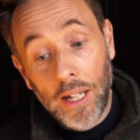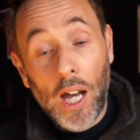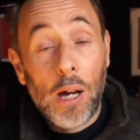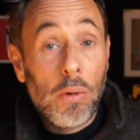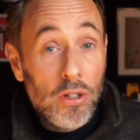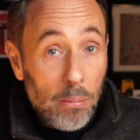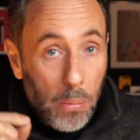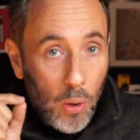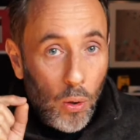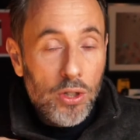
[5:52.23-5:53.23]
And most
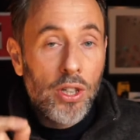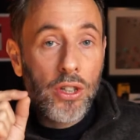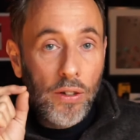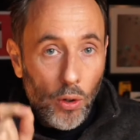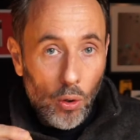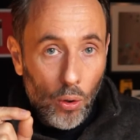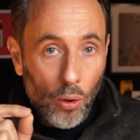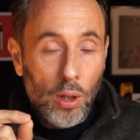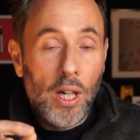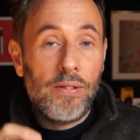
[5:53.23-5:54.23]
important of
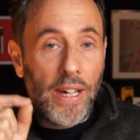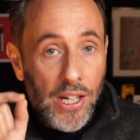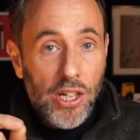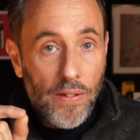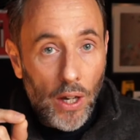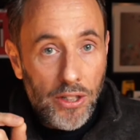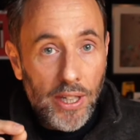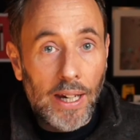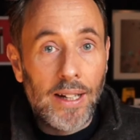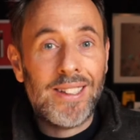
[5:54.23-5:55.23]
all, for each of those
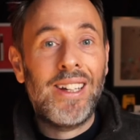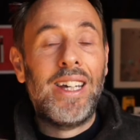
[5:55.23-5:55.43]
things,